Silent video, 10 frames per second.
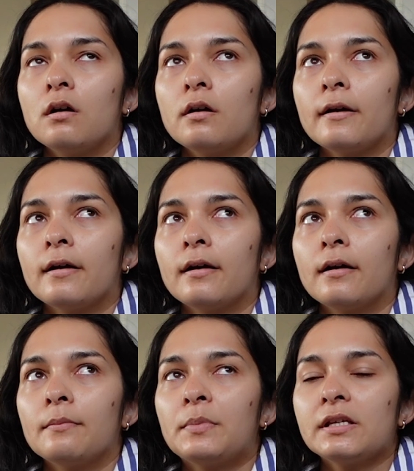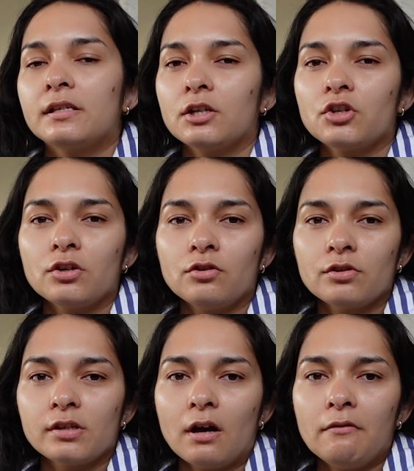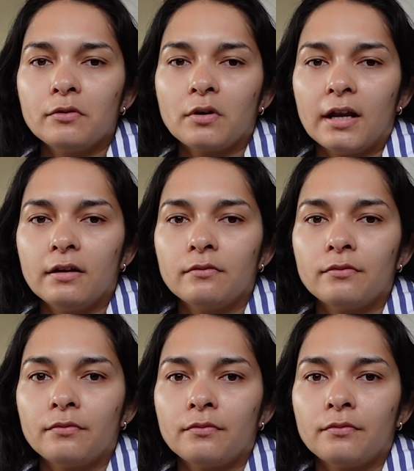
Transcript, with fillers: uh, position herself or kind of